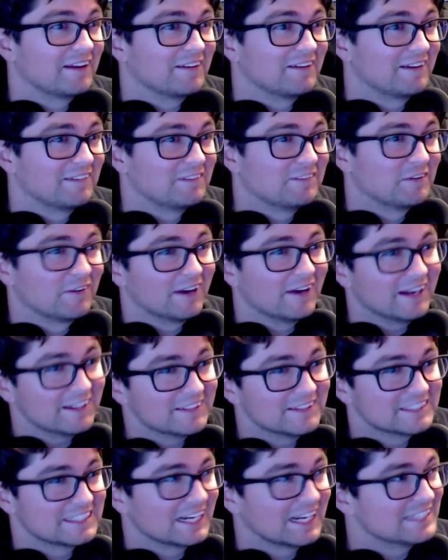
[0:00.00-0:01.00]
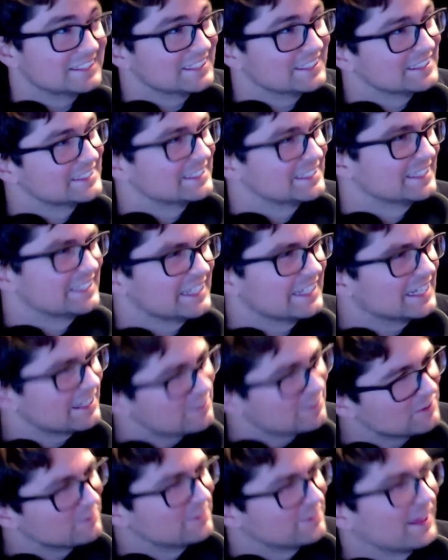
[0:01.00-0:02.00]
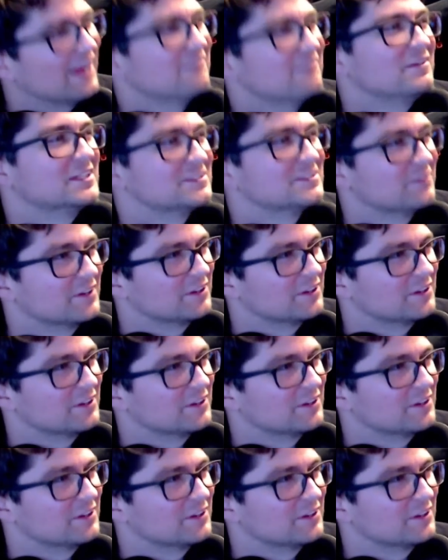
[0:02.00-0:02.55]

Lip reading: If you're hitting the shots, it didn't give you that much more.